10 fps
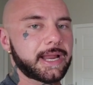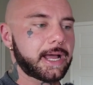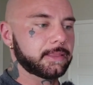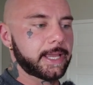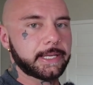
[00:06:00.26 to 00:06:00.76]

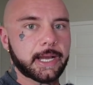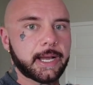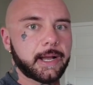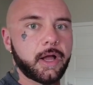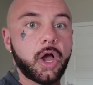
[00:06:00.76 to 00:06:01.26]
not like
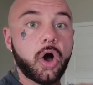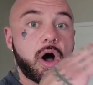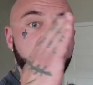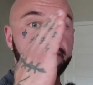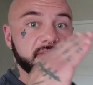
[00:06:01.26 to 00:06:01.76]

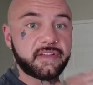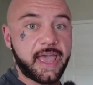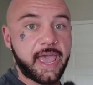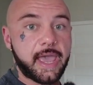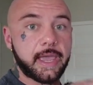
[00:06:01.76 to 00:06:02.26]
off of
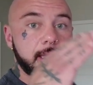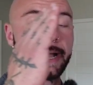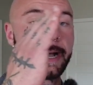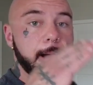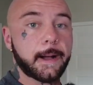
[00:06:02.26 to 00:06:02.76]
a
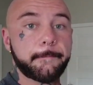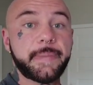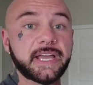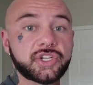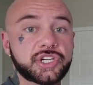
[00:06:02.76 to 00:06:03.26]

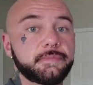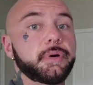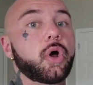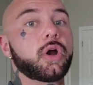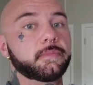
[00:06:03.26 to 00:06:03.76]
bench,
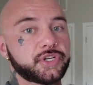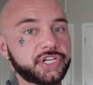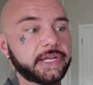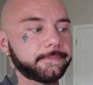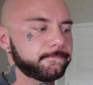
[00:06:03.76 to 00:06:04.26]
but on a
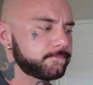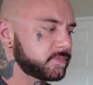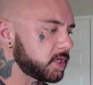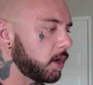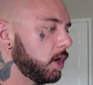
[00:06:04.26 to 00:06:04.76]
machine.
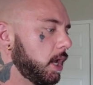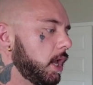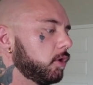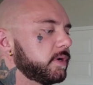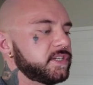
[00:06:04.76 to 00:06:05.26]
So
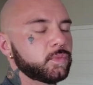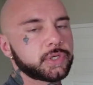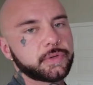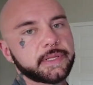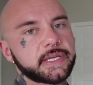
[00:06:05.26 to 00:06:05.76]
reason we're
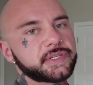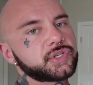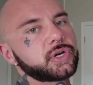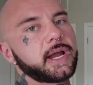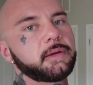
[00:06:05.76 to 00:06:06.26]
doing this is
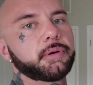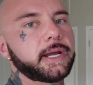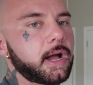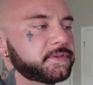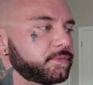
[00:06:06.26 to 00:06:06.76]
trying to
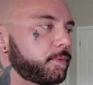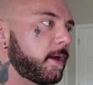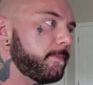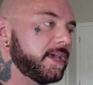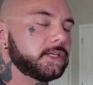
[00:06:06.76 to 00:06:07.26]
bring up some of my
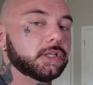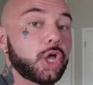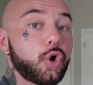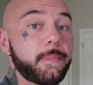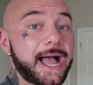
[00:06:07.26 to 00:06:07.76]
mid to
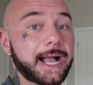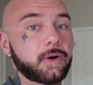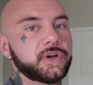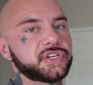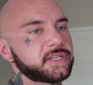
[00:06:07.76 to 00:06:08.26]
low back,
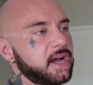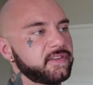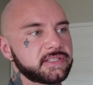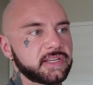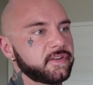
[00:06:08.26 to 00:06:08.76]
which is
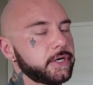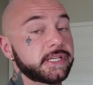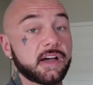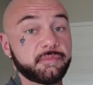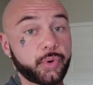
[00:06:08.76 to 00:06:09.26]
obviously a very
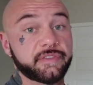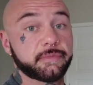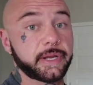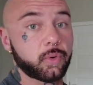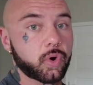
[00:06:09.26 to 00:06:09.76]
tough point for
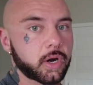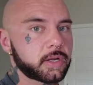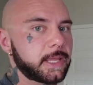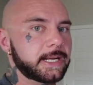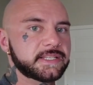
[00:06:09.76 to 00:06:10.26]
me to
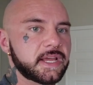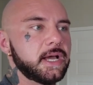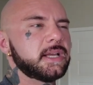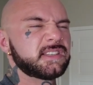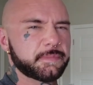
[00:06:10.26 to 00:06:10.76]
work. That is
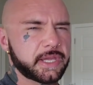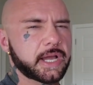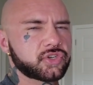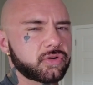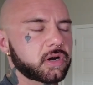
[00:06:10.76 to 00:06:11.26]
something I
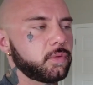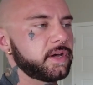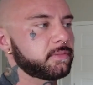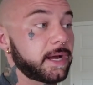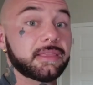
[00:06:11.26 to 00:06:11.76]
struggle
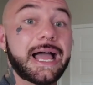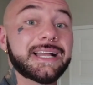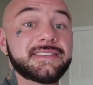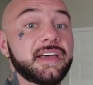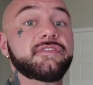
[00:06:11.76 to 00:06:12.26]
with. My
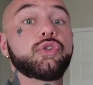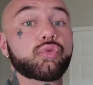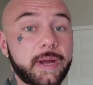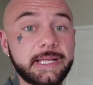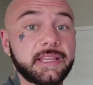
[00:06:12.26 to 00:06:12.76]
lats have
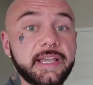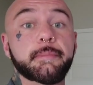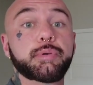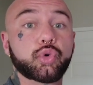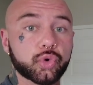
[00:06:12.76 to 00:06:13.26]
greatly
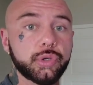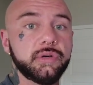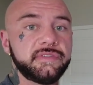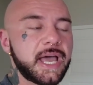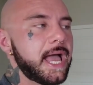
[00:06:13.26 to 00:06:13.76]

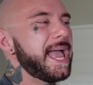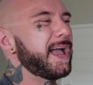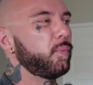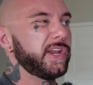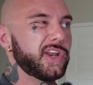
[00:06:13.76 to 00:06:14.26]
improved,
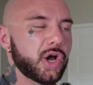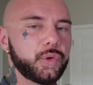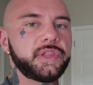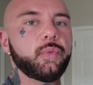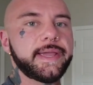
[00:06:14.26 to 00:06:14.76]
and we
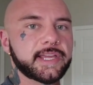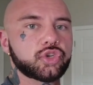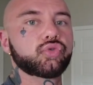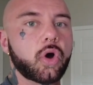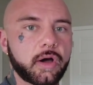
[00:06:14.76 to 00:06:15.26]
know that we can
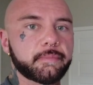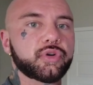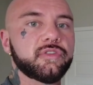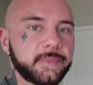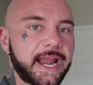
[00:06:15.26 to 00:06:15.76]
draw
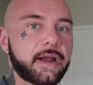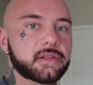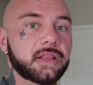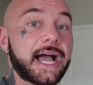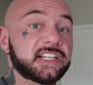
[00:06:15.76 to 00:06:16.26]
improvement out of
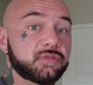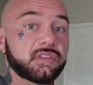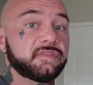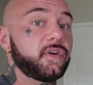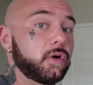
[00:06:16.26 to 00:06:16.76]
the lats with
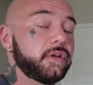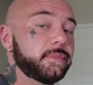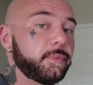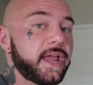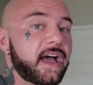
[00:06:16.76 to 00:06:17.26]
the volume
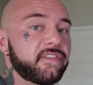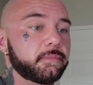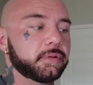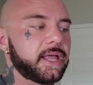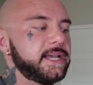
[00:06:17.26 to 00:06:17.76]
that we have in
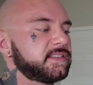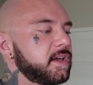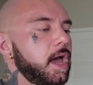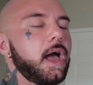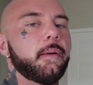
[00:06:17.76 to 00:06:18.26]
place,
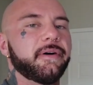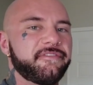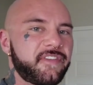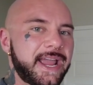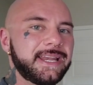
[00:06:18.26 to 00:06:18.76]
but
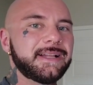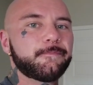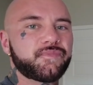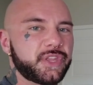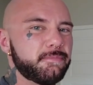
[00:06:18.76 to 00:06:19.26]

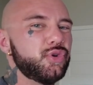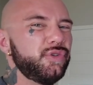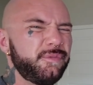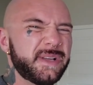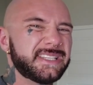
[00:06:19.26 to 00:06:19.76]
finding the
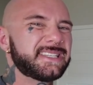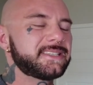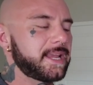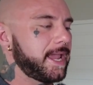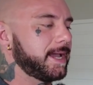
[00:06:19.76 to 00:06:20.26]

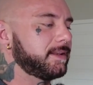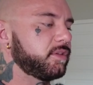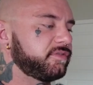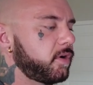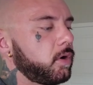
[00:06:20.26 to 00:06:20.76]
movements and
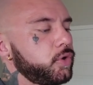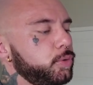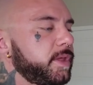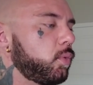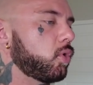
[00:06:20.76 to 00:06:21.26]
the
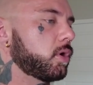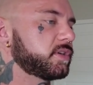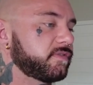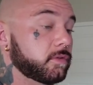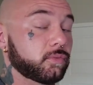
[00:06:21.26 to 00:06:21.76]
volume that
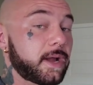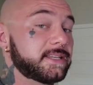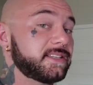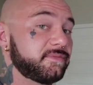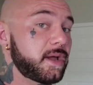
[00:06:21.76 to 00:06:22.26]
works for the
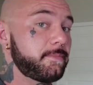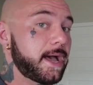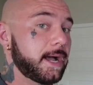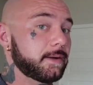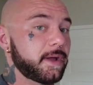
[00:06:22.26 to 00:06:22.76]
rest of my
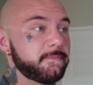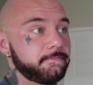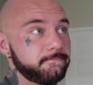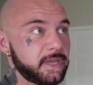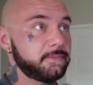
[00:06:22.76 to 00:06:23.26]
back, my
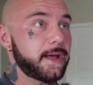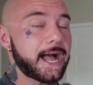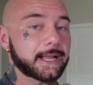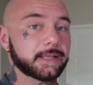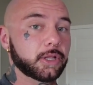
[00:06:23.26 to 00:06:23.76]
mid
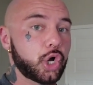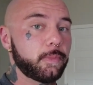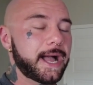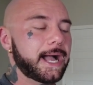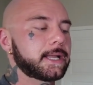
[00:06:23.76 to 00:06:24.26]
back and low
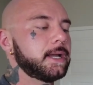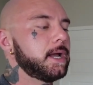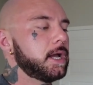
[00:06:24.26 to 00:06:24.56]
back,